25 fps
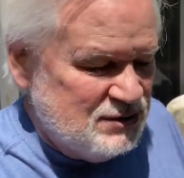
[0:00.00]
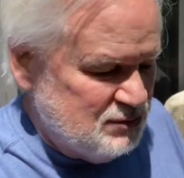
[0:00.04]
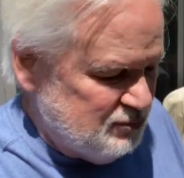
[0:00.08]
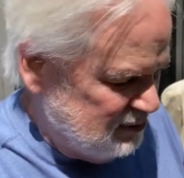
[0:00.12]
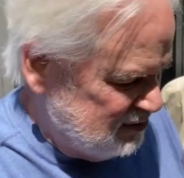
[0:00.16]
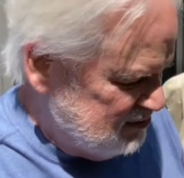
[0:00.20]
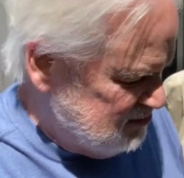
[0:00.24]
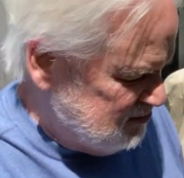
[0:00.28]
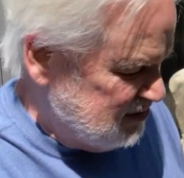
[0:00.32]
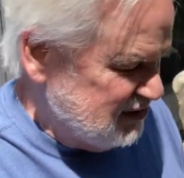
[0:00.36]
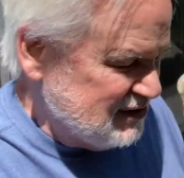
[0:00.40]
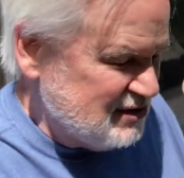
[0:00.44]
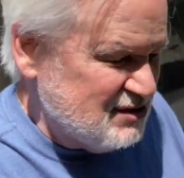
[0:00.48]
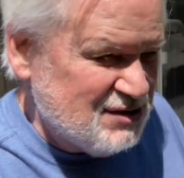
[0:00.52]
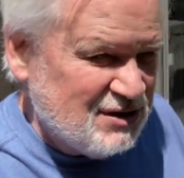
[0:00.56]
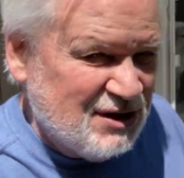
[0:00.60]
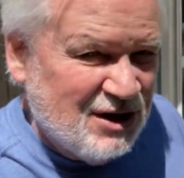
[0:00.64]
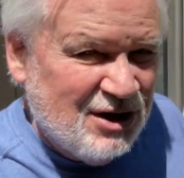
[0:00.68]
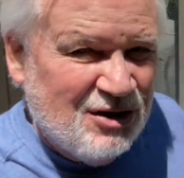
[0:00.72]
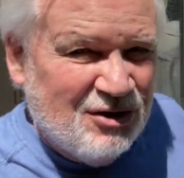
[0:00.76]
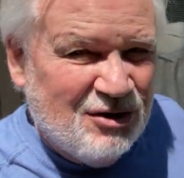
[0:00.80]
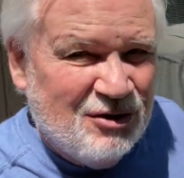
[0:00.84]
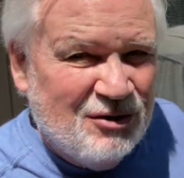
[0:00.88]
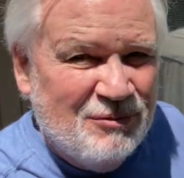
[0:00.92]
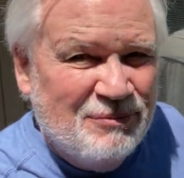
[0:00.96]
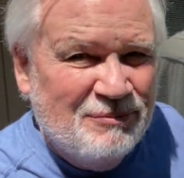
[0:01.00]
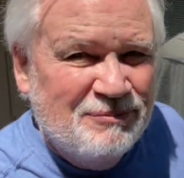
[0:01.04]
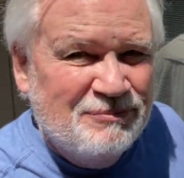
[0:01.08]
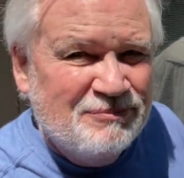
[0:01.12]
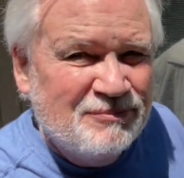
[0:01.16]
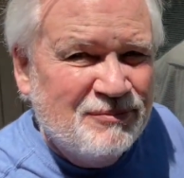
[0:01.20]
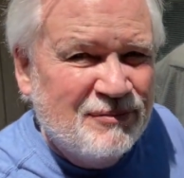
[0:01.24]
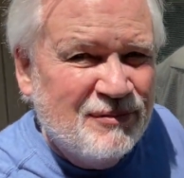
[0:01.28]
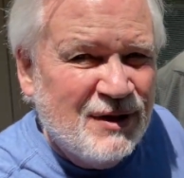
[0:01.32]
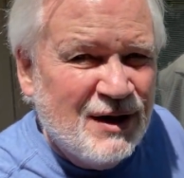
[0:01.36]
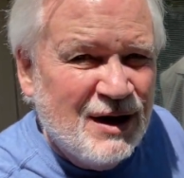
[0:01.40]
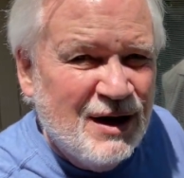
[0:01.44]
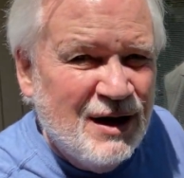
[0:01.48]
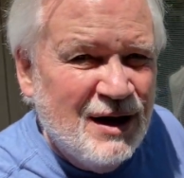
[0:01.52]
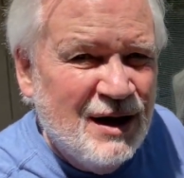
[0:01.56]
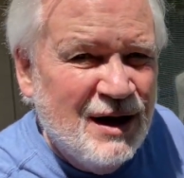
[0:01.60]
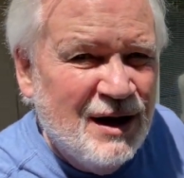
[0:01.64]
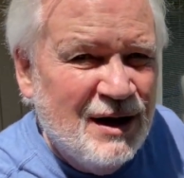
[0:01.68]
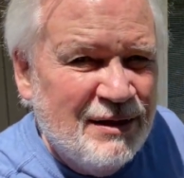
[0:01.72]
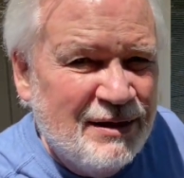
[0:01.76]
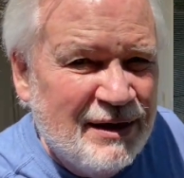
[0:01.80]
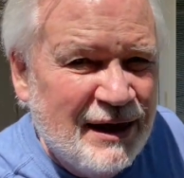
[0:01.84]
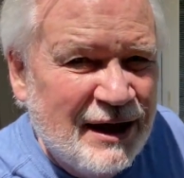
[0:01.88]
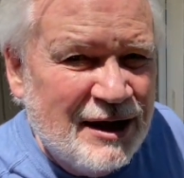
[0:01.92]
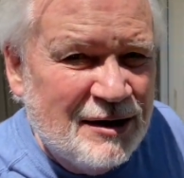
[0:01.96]
was this little
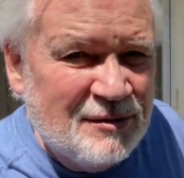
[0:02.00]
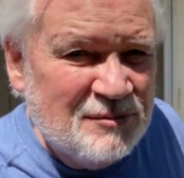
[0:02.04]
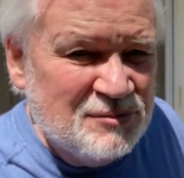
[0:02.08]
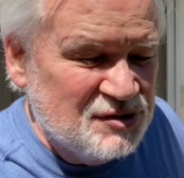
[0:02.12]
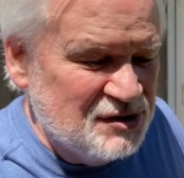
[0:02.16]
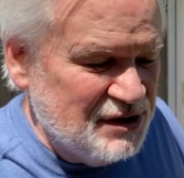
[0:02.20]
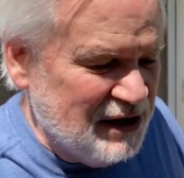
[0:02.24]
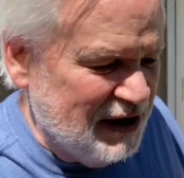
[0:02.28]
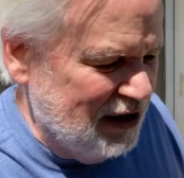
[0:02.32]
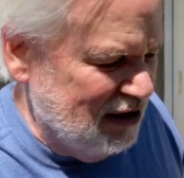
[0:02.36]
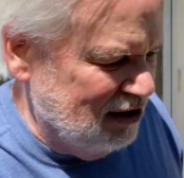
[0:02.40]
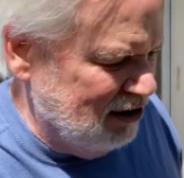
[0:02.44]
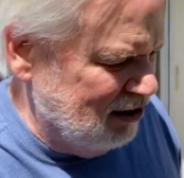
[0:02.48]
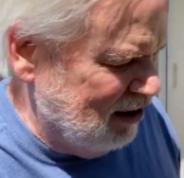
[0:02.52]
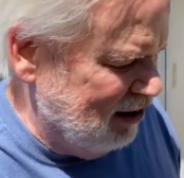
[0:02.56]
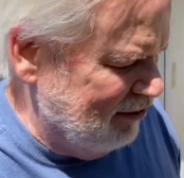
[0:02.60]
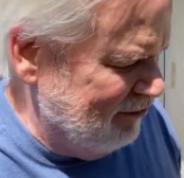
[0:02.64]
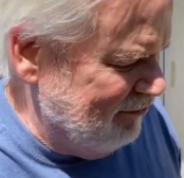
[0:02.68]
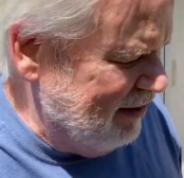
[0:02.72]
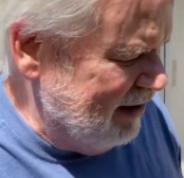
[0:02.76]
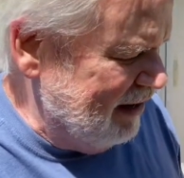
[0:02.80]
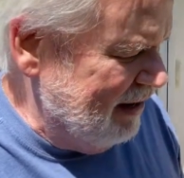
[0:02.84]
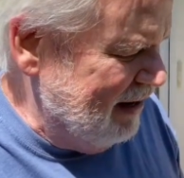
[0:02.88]
thing I'm standing on right